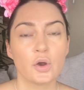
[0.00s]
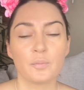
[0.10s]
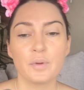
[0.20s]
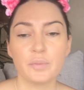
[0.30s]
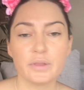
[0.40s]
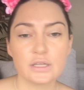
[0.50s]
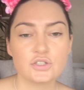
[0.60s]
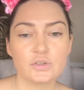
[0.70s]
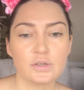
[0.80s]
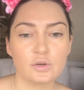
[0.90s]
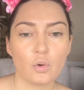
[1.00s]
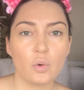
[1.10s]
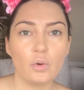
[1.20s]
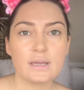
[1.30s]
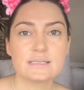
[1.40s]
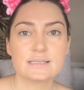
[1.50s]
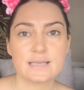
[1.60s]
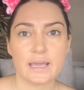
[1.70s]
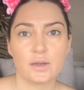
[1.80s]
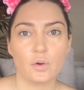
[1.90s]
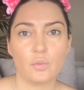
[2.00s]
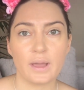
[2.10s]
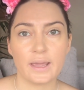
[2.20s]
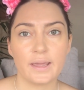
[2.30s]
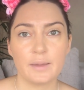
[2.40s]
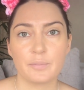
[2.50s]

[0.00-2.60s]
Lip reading: Remember that you can always take away,